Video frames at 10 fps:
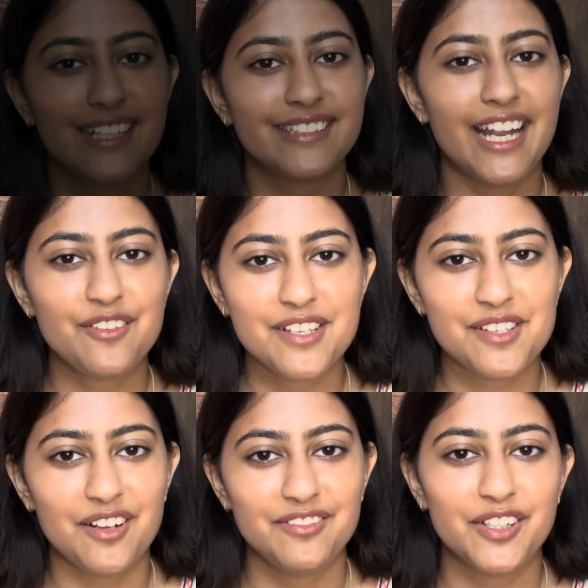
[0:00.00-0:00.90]
That was
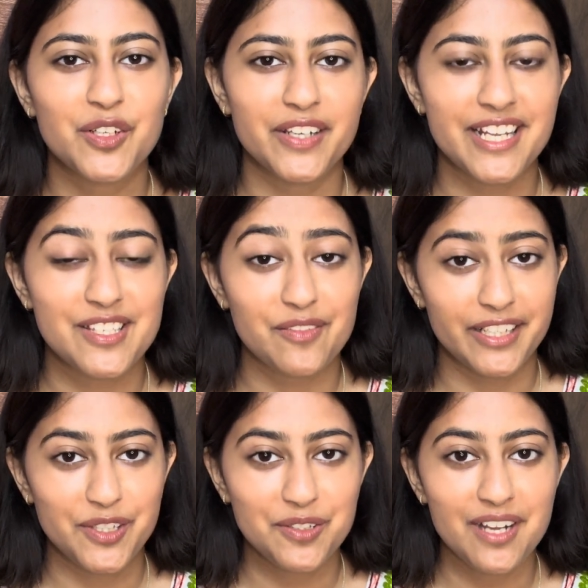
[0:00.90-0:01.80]
all for today's
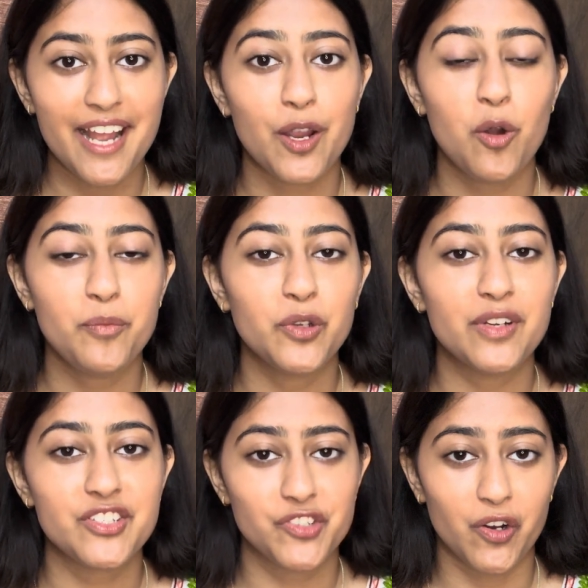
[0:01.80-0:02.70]
video. I hope you
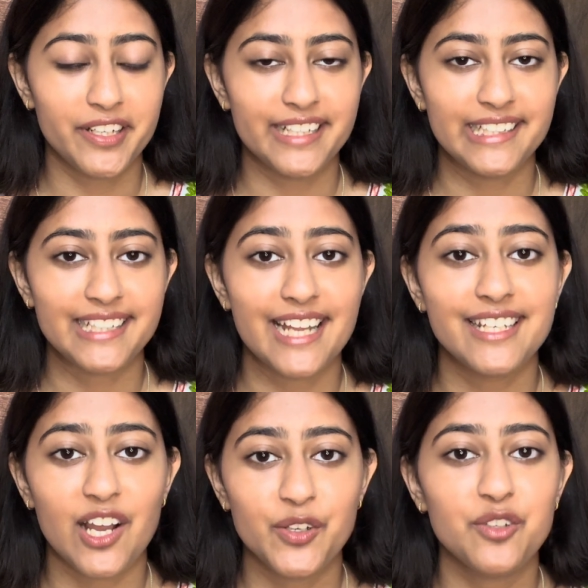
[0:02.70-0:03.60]
enjoyed it and
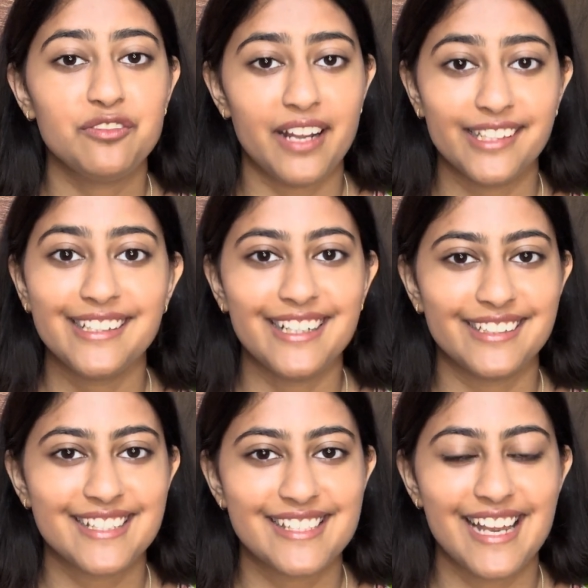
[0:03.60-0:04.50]
now you finally
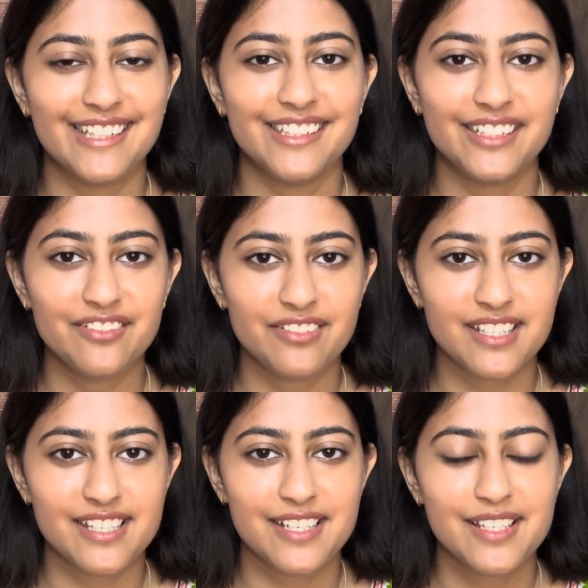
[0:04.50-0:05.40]
understand the
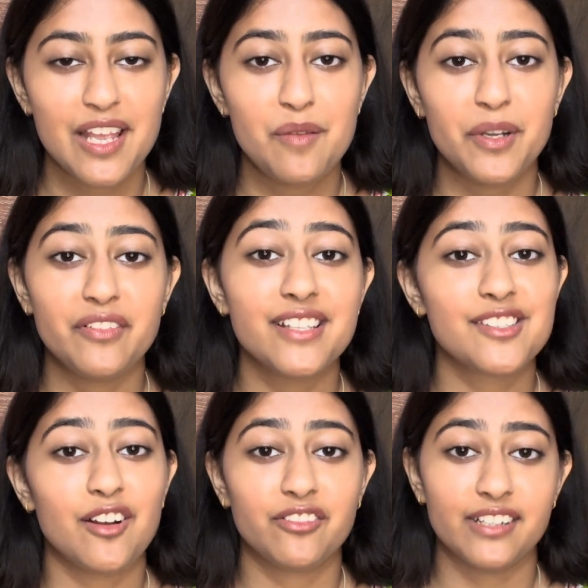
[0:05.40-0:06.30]
differences between
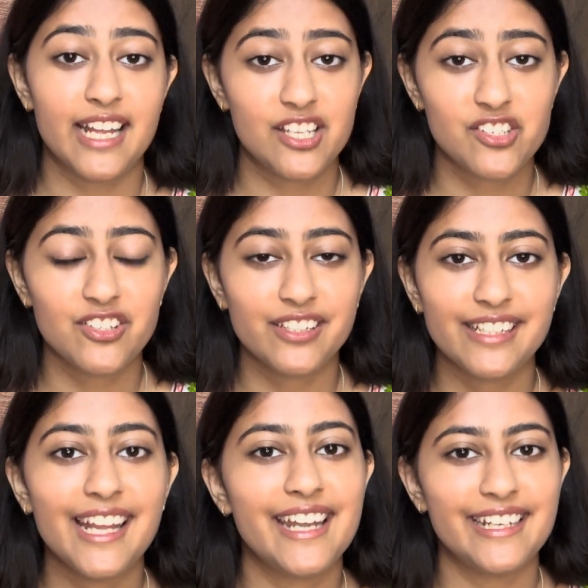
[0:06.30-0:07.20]
software
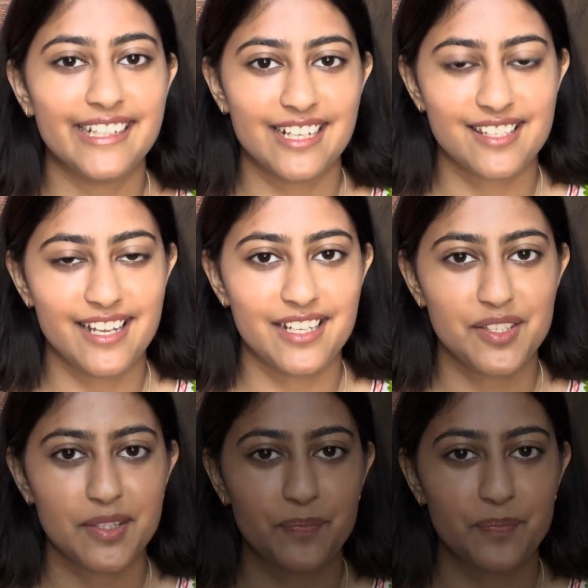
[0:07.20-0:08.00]
engineering and data science.